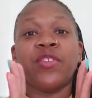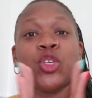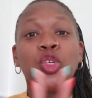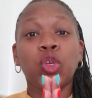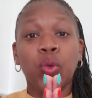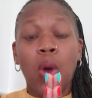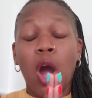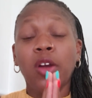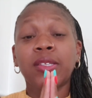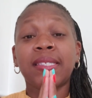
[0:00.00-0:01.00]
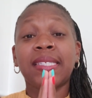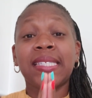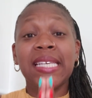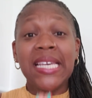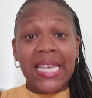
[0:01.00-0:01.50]
you are
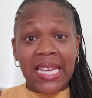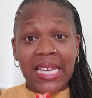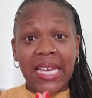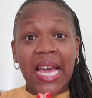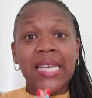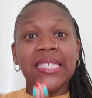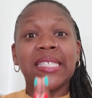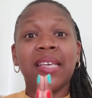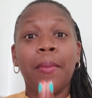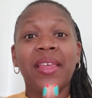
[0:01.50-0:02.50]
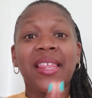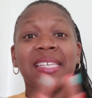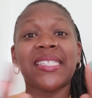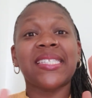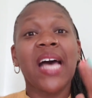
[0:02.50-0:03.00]
seeing some of the
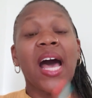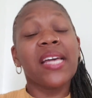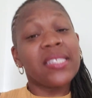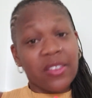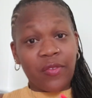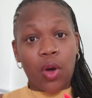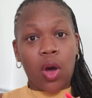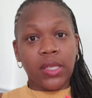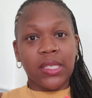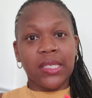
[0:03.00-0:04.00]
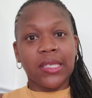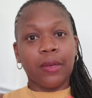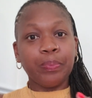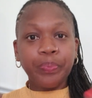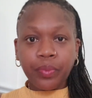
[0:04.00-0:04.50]
signs of
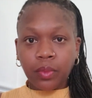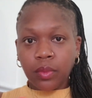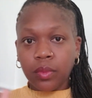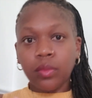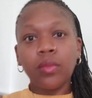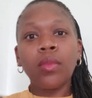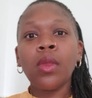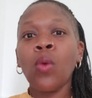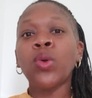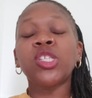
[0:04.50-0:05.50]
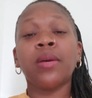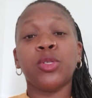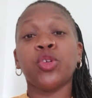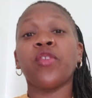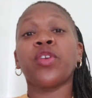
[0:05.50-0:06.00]
autism, which I'm
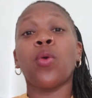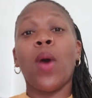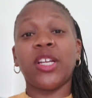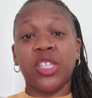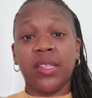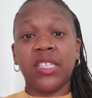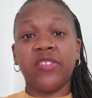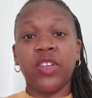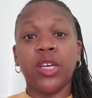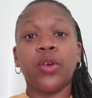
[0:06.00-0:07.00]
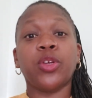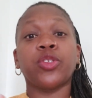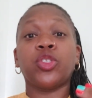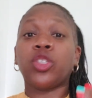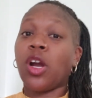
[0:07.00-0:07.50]
sure if you're watching this video, you're
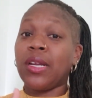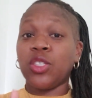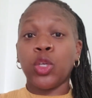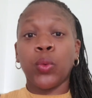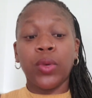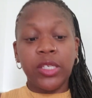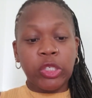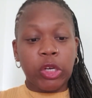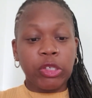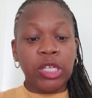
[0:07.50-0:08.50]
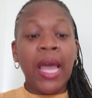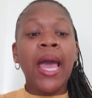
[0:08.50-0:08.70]
starting to research,